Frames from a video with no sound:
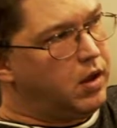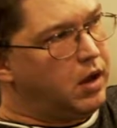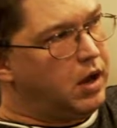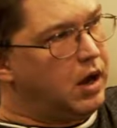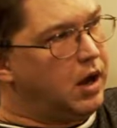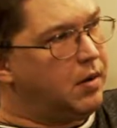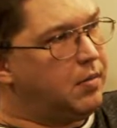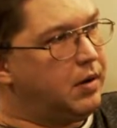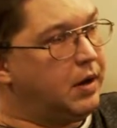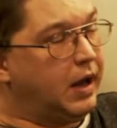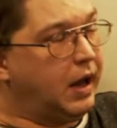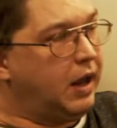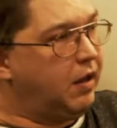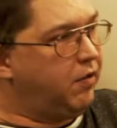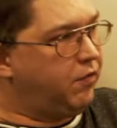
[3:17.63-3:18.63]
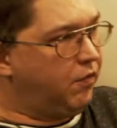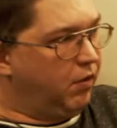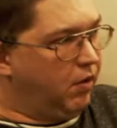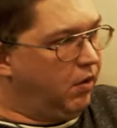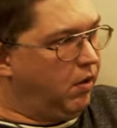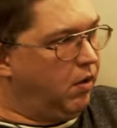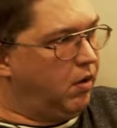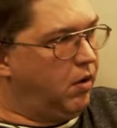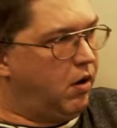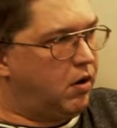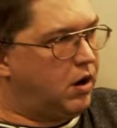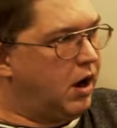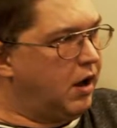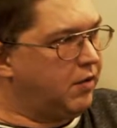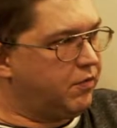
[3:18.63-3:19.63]
an easel, all
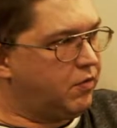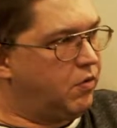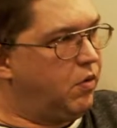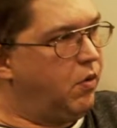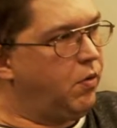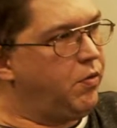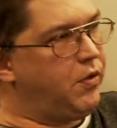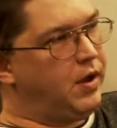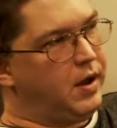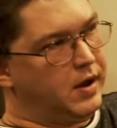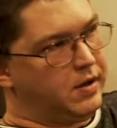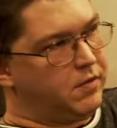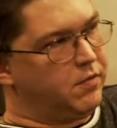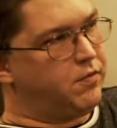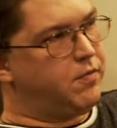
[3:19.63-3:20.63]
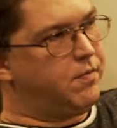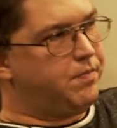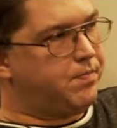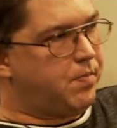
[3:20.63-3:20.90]
kinds of cool things.